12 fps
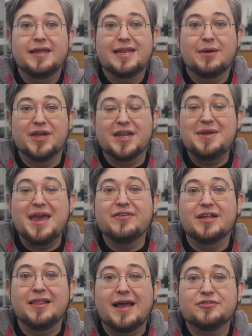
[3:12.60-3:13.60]
now, we're going to be
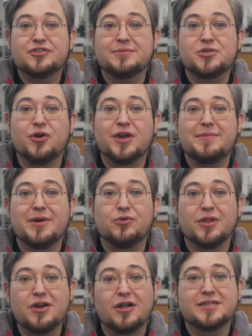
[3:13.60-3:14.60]
having a live stream talking about
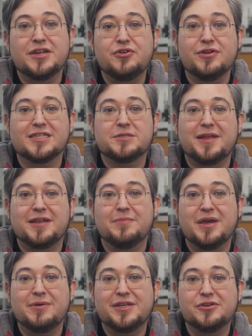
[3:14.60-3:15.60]
all the content you can expect in
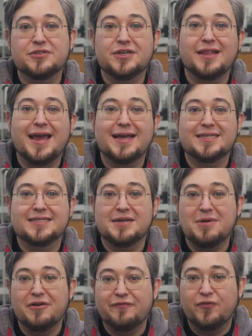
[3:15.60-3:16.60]
PoE 2's early access in
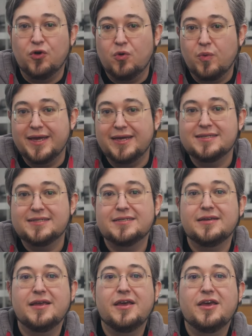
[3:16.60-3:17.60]
about four weeks.
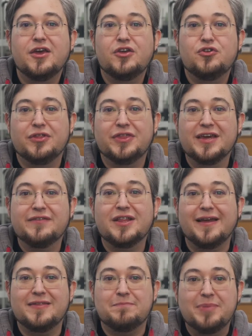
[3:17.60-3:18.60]
You can think of it
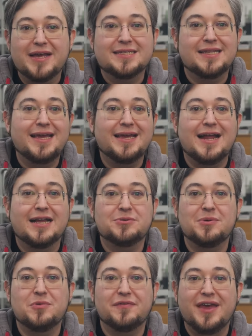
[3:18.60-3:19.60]
like the biggest league
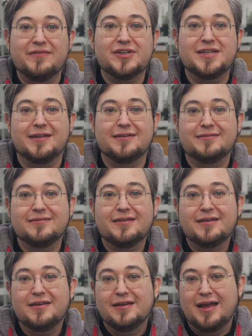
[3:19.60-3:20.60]
announcement we've ever done.
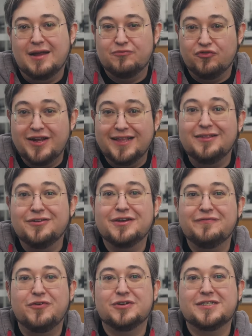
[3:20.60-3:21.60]
I'm really
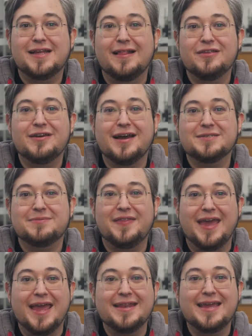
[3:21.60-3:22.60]
looking forward to telling you guys about
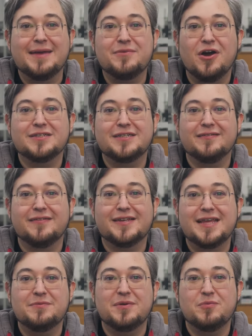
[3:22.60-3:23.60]
the endgame content that the
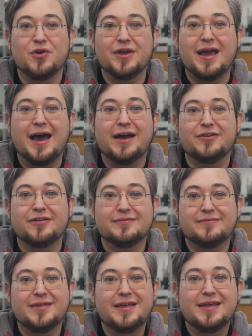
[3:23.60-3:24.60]
team have been working hard on.
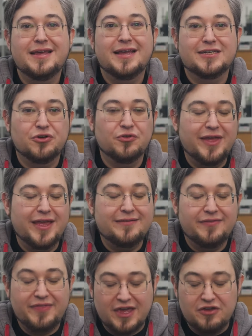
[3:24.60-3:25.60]
Until
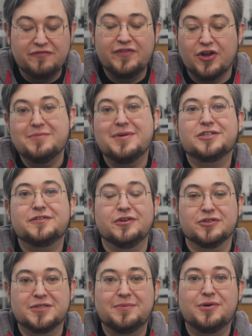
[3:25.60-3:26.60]
then, thank you very much for
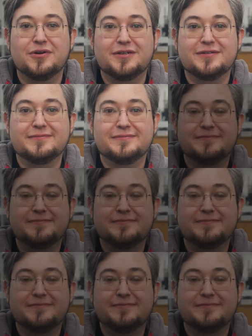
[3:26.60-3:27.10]
your support.